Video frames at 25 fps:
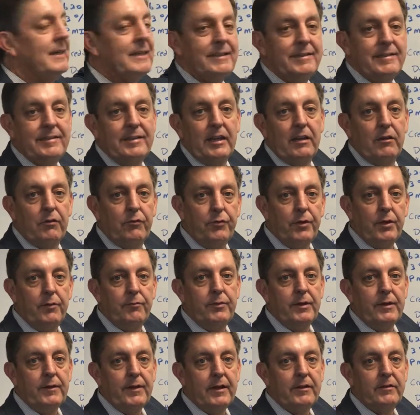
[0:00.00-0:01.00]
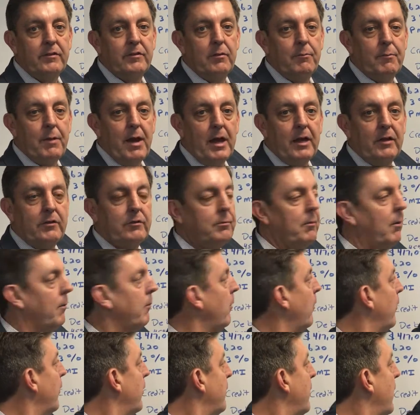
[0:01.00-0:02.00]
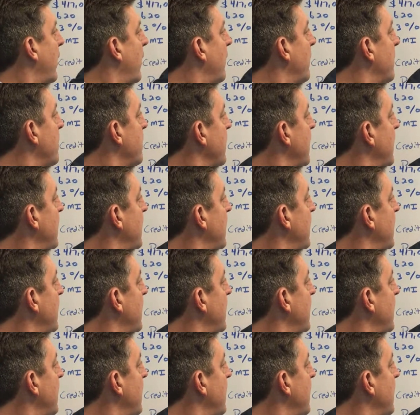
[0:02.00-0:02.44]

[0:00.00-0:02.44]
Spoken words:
650. That's the maximum loan amount.